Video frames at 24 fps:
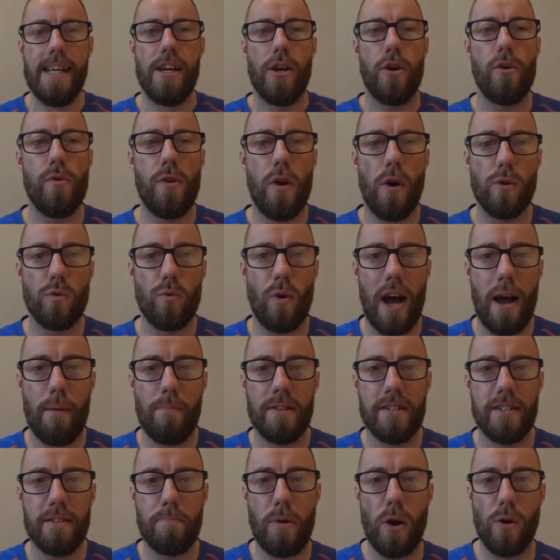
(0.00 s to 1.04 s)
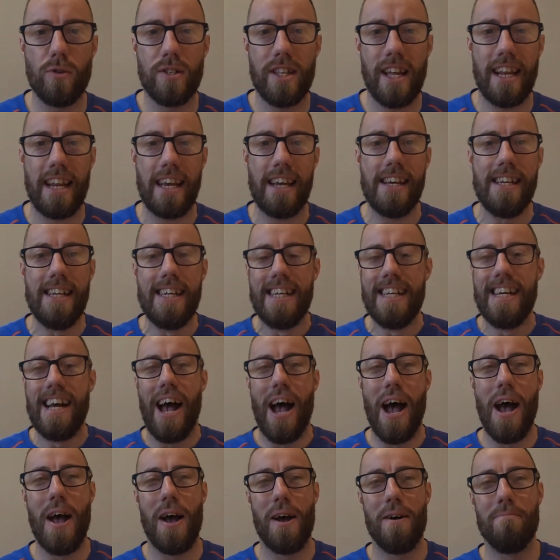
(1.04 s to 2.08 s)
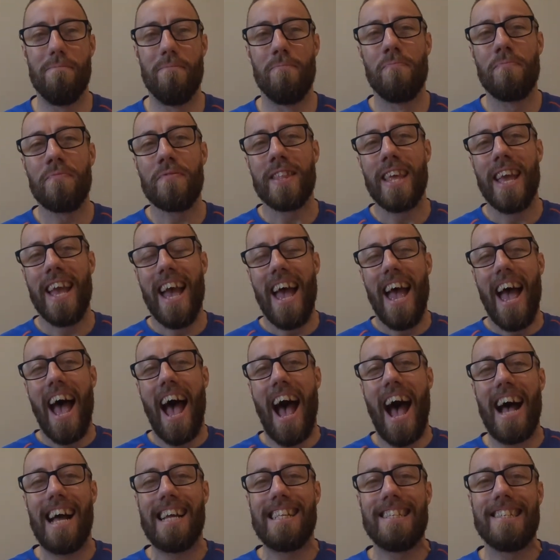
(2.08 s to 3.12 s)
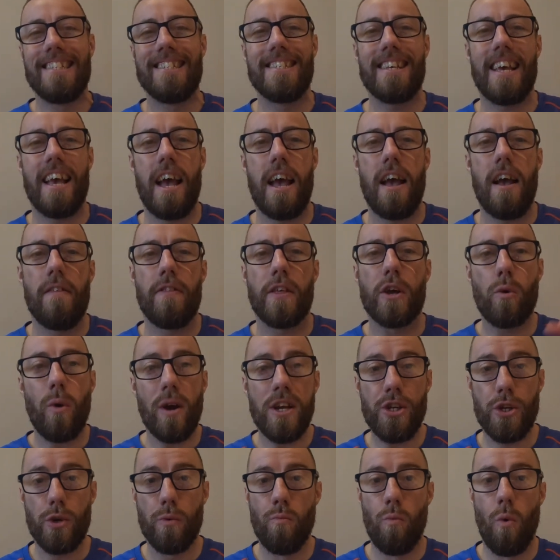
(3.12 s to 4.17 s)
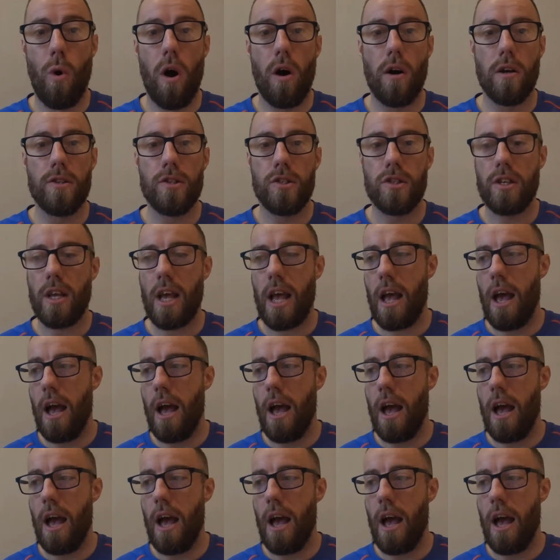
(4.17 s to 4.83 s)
Who knows what happens in post edit. And the question was,